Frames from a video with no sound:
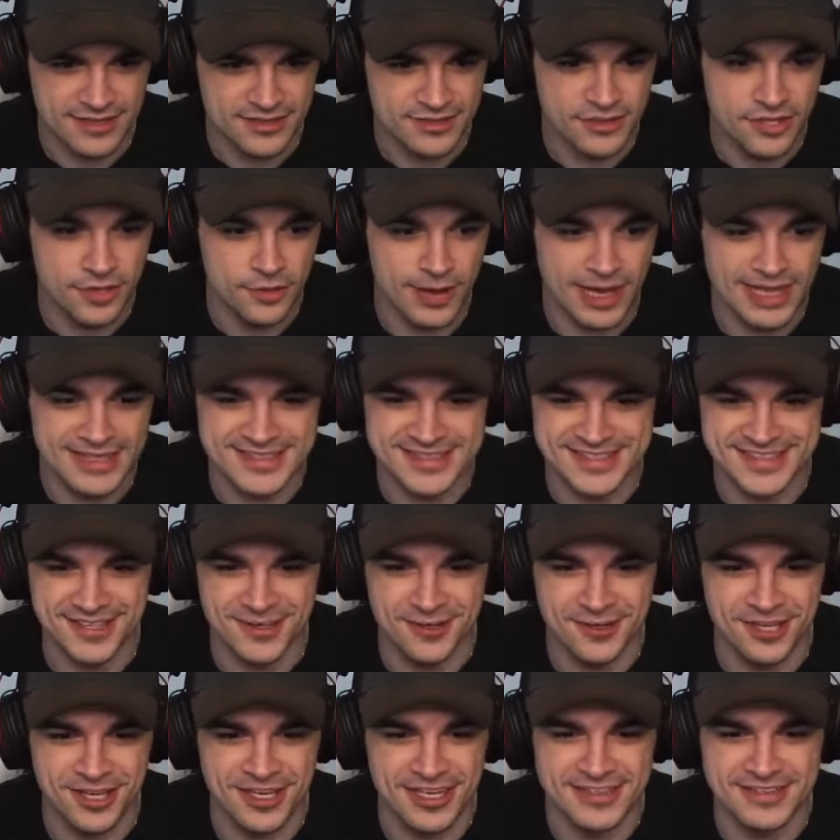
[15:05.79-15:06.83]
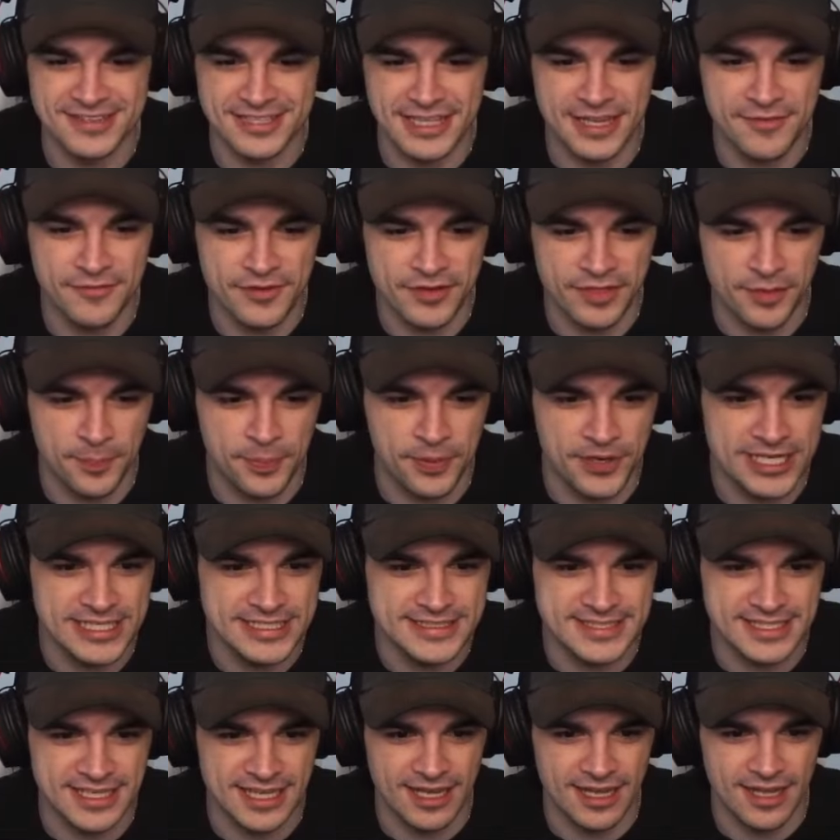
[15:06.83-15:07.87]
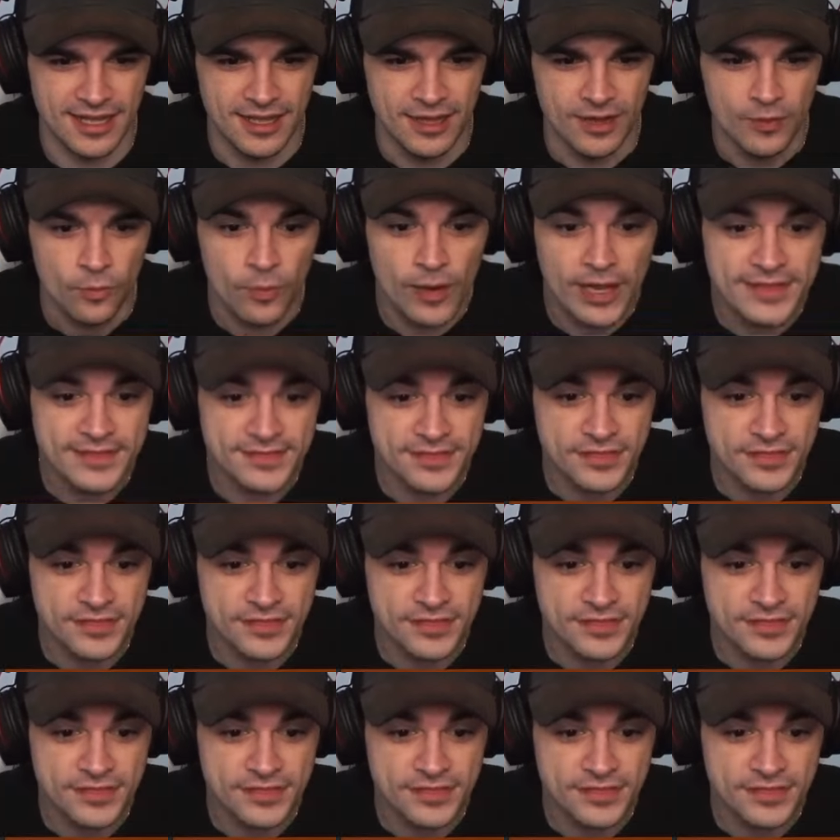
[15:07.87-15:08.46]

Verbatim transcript: Dude, I still couldn't deliver the pizza. Wait,